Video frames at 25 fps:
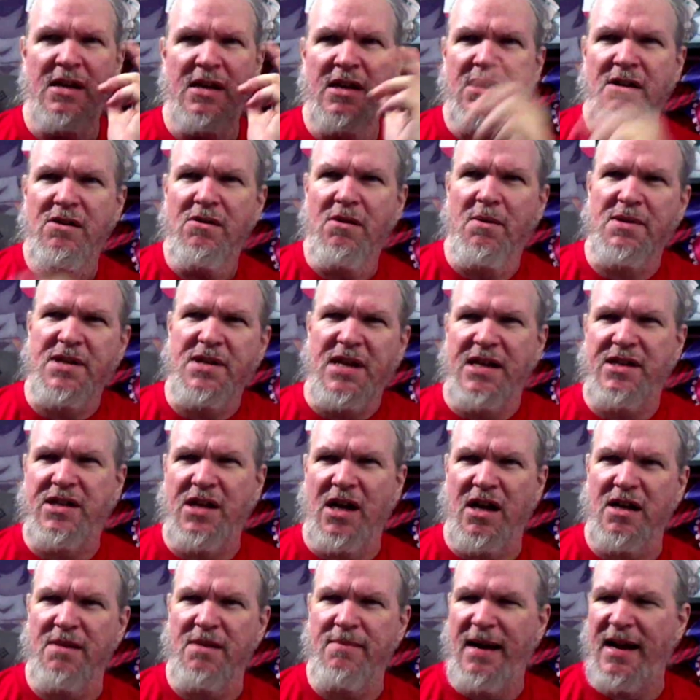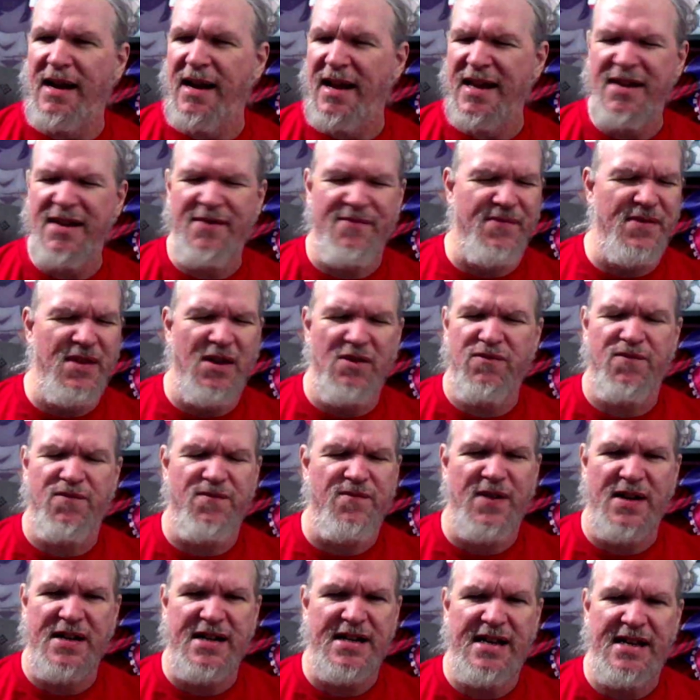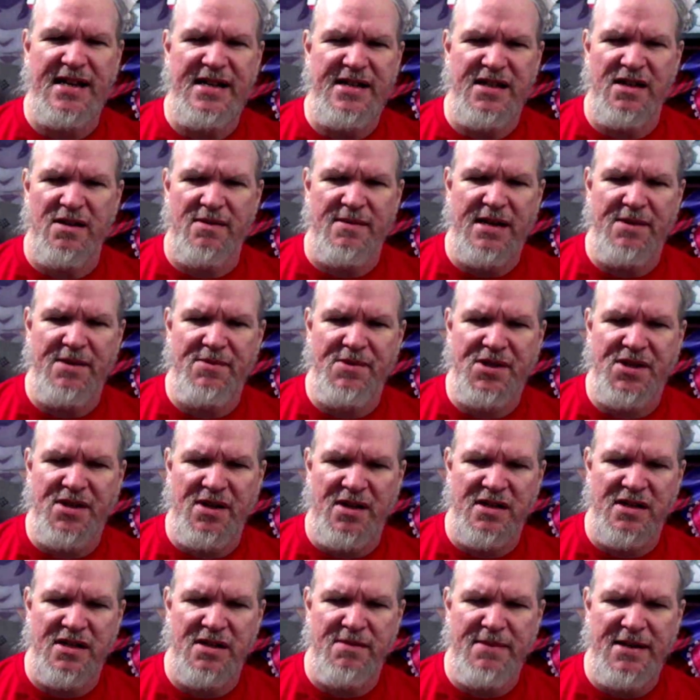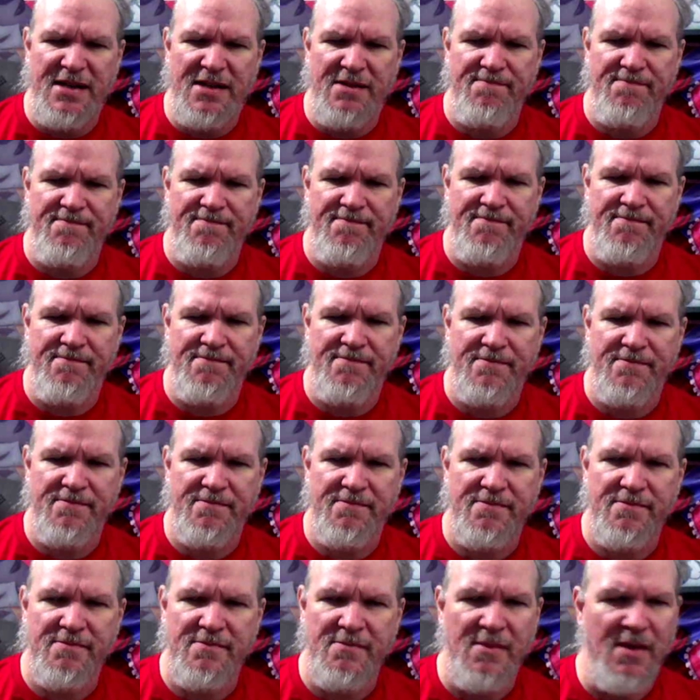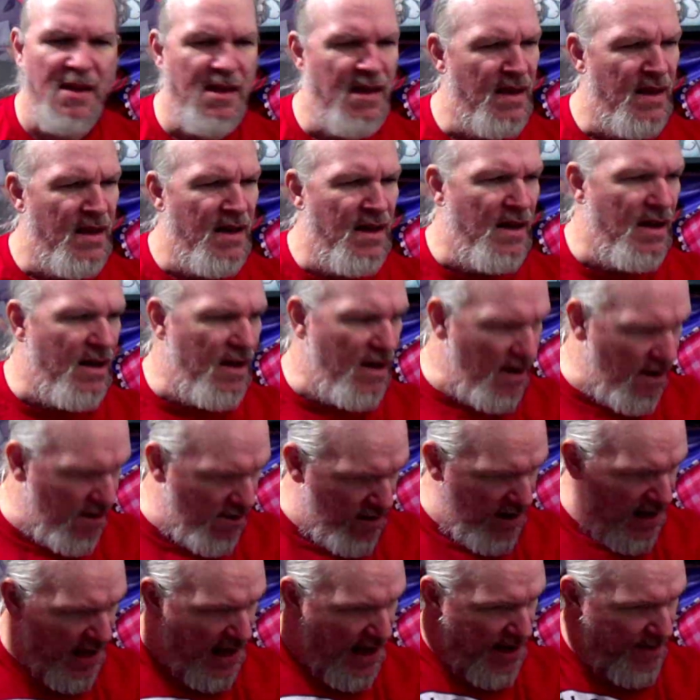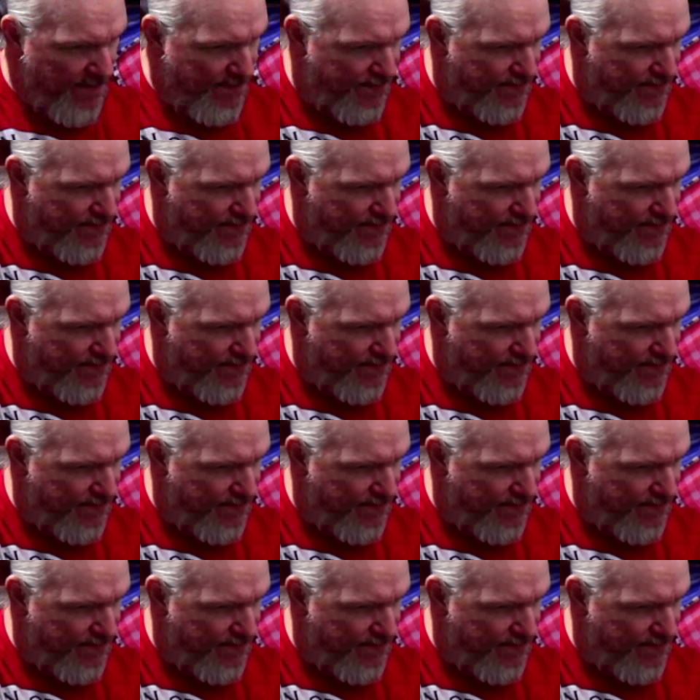What was I talking about? I have no fucking idea what I was talking about. Oh, yeah.